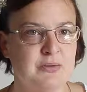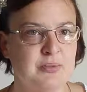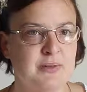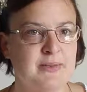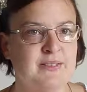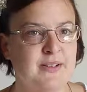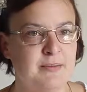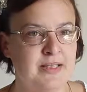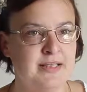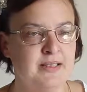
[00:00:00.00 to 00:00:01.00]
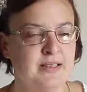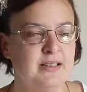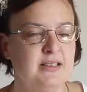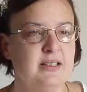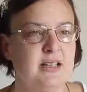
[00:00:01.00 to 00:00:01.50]
up with my family.
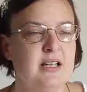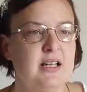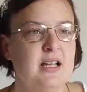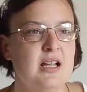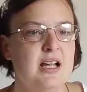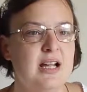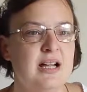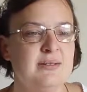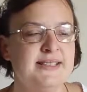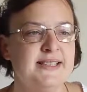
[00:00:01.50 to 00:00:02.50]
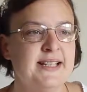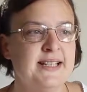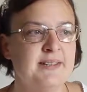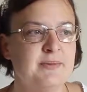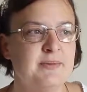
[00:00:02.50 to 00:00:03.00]
I was
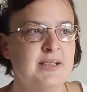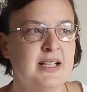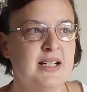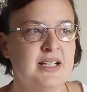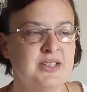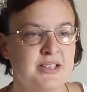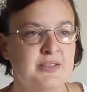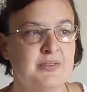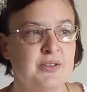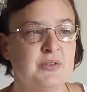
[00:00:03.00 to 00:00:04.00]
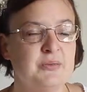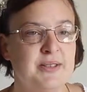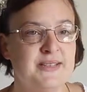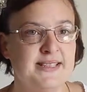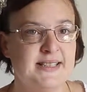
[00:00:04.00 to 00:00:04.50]
there actually for
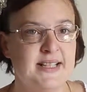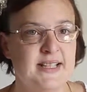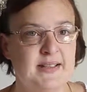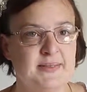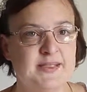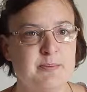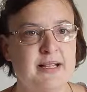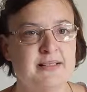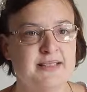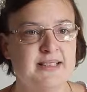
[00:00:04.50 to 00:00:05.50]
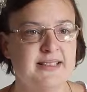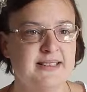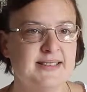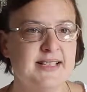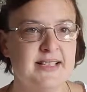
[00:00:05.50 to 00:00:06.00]
almost a year. It was about
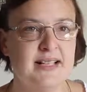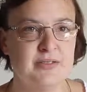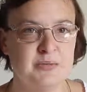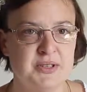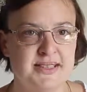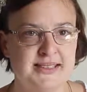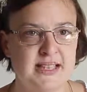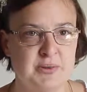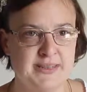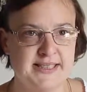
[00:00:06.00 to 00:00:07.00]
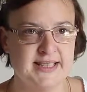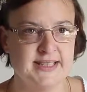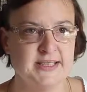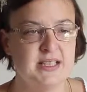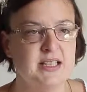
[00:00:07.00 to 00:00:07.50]
10-11 months that I was
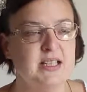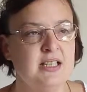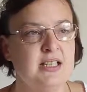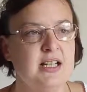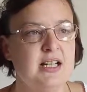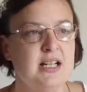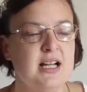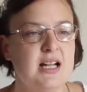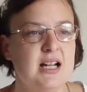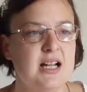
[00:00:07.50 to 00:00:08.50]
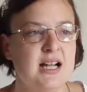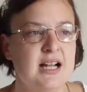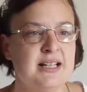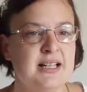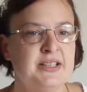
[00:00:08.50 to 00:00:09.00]
there,
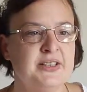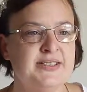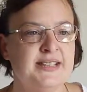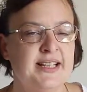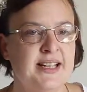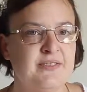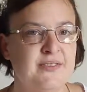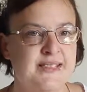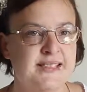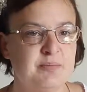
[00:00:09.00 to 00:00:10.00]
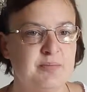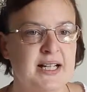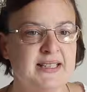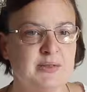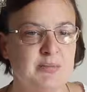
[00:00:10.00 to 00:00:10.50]
and I used to get visited
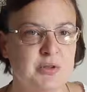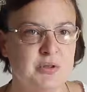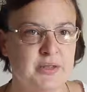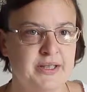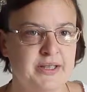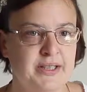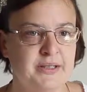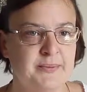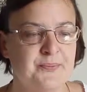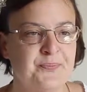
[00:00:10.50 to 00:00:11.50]
by a support worker